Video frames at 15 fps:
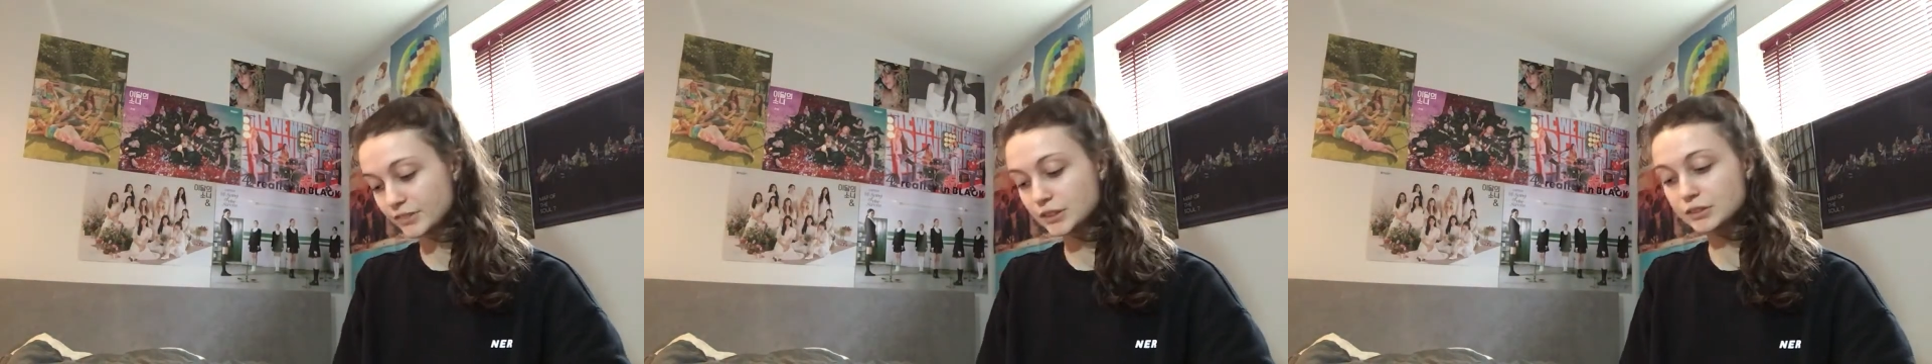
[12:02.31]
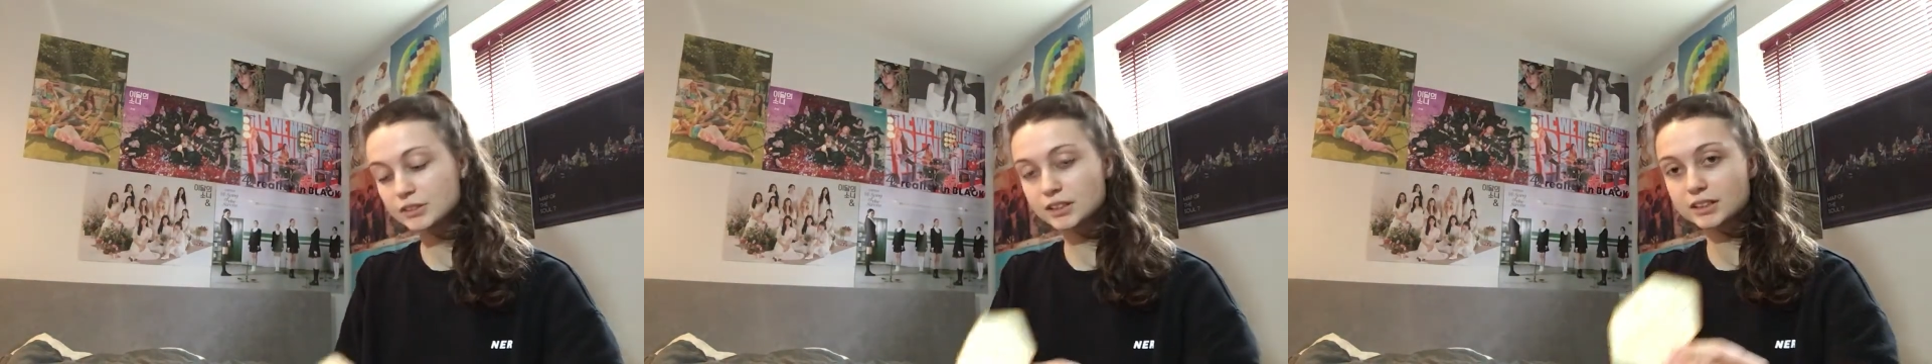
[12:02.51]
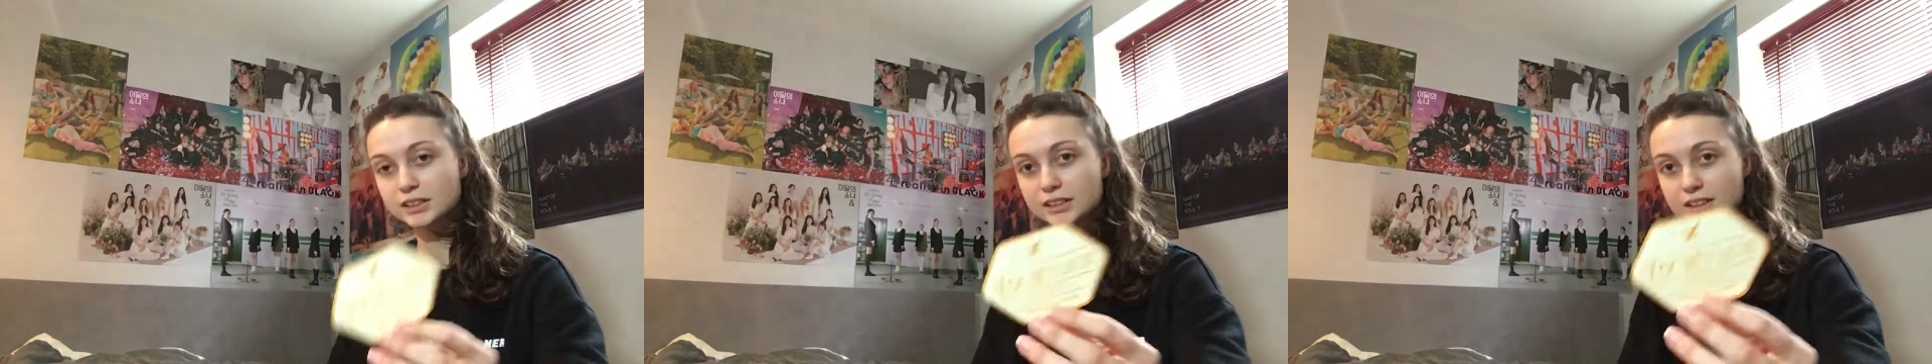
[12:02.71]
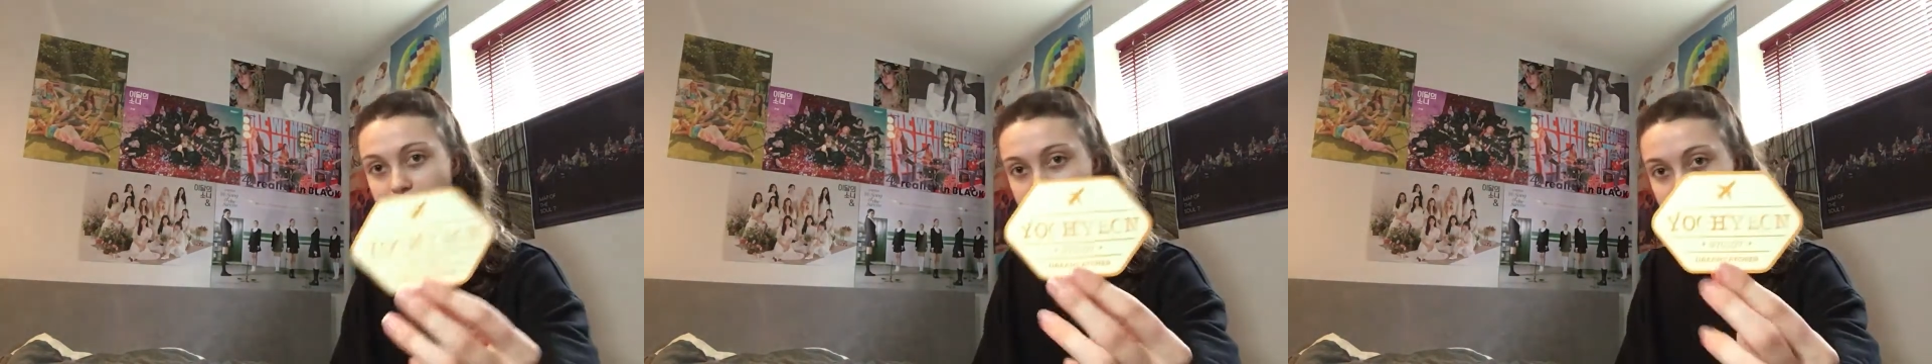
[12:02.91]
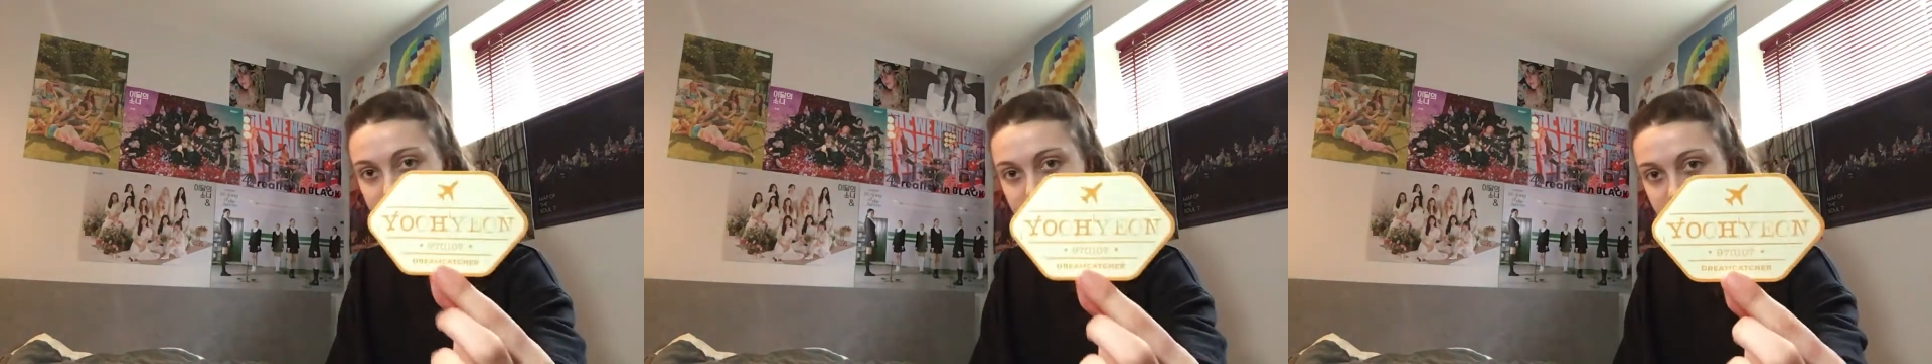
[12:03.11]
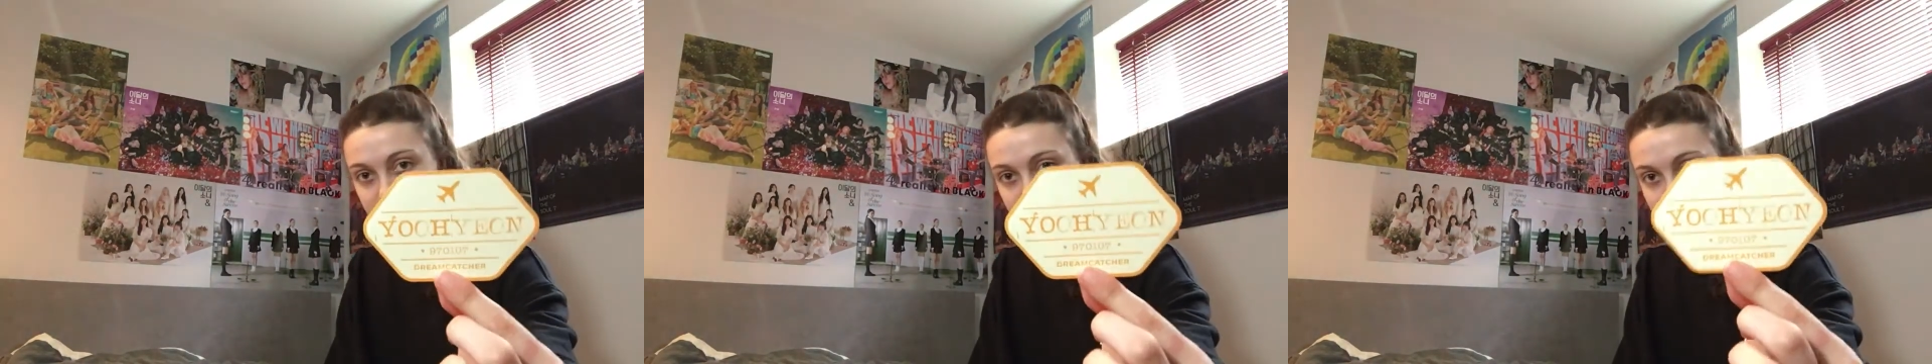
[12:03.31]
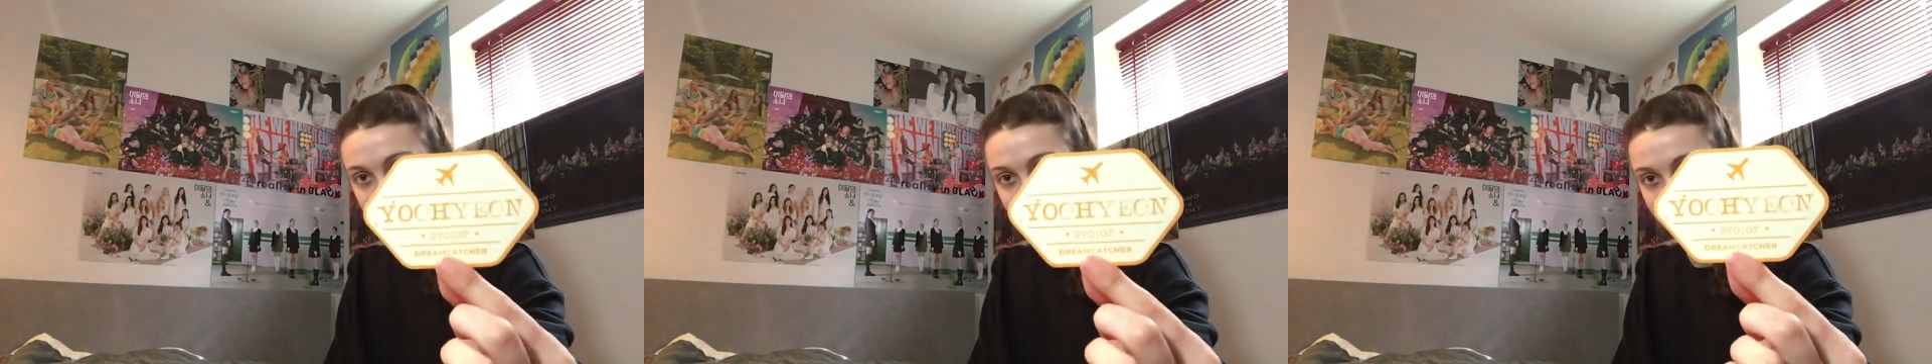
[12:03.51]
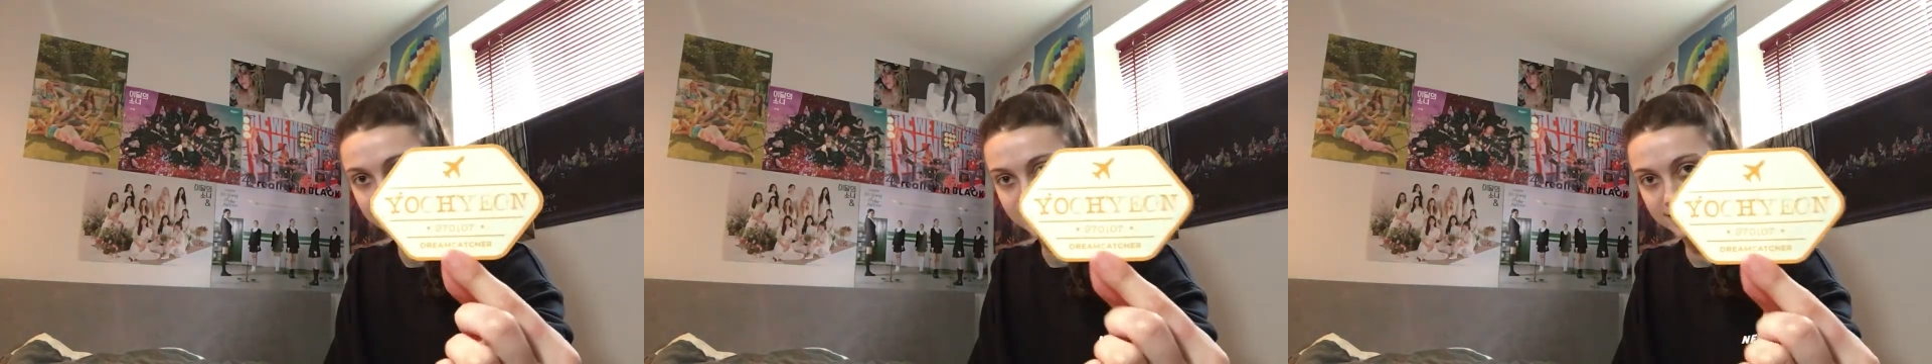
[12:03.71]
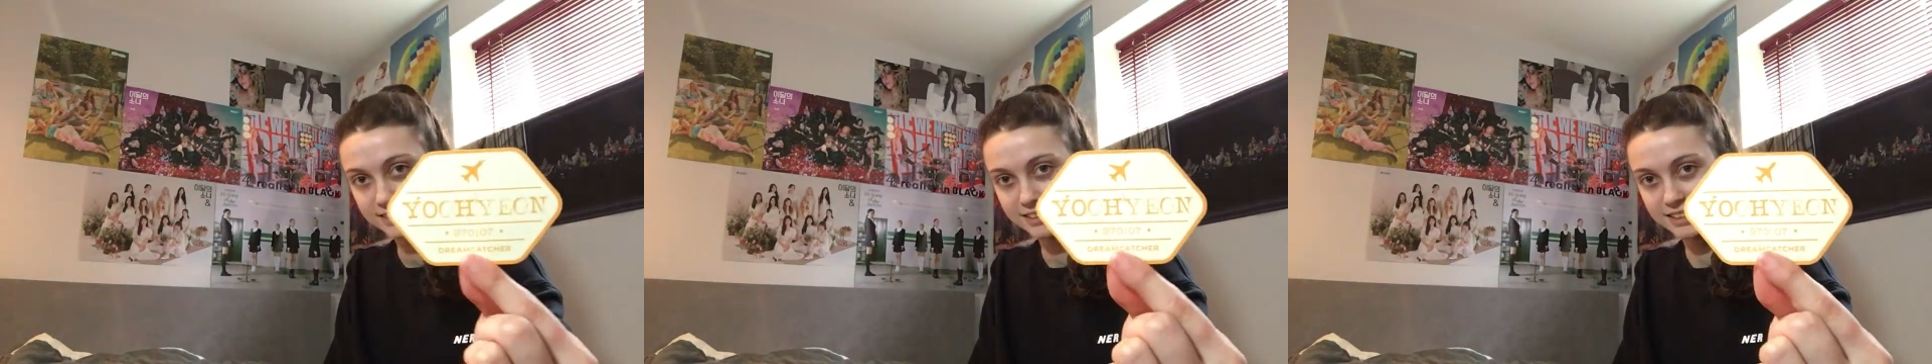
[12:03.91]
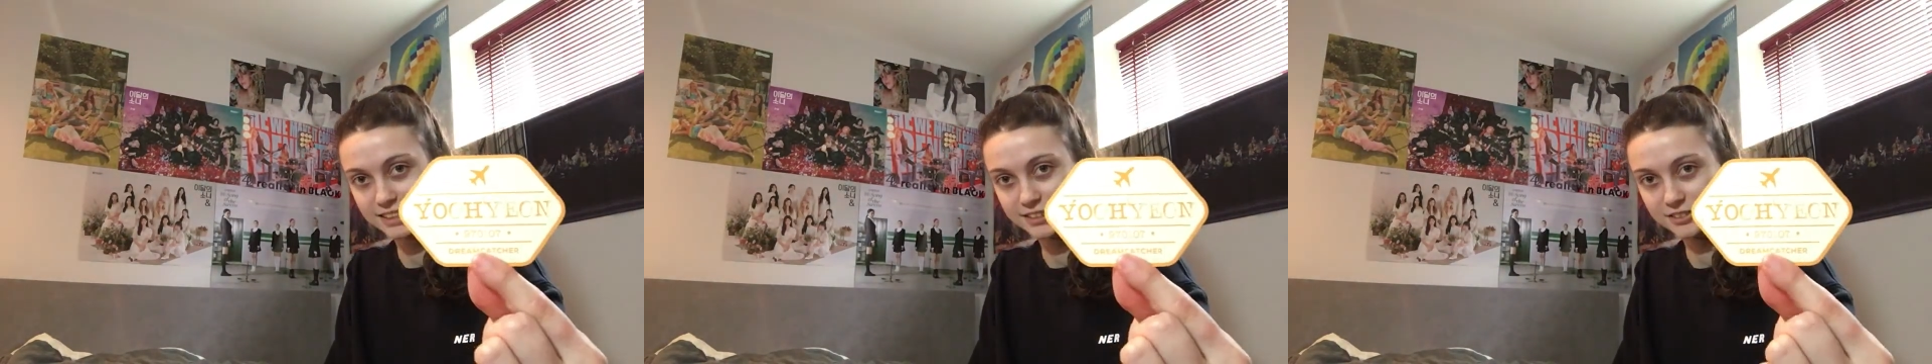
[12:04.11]
Yuyuan
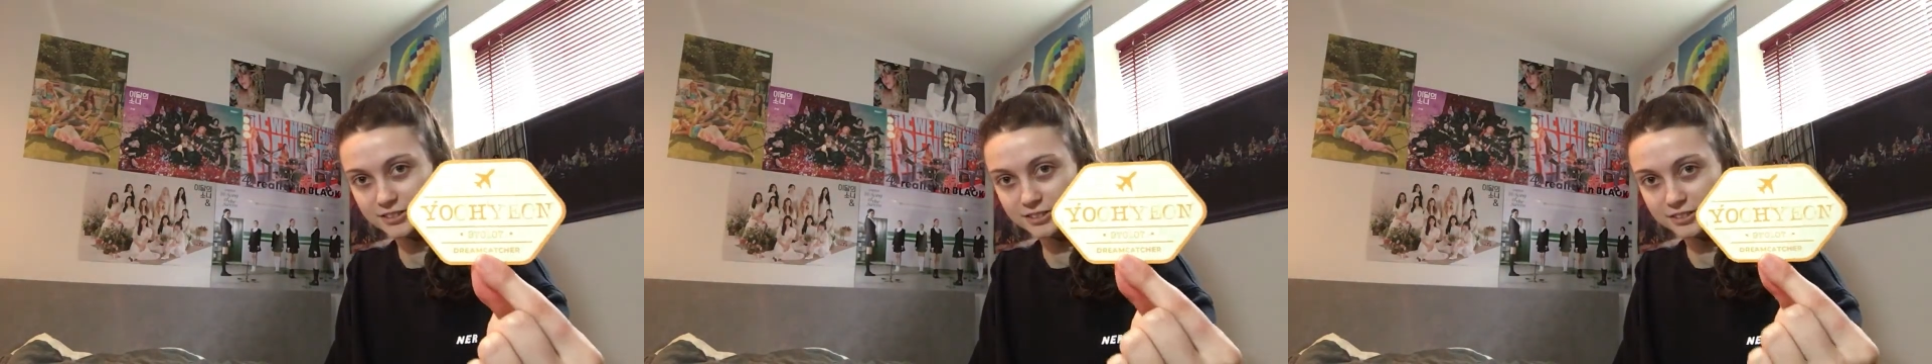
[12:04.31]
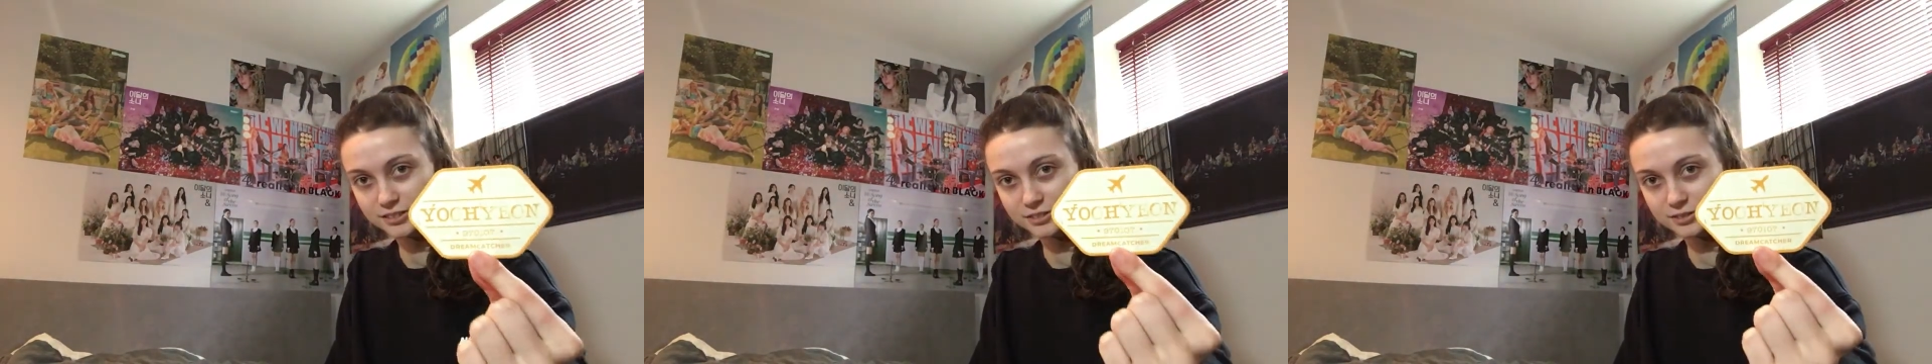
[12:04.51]
sticker,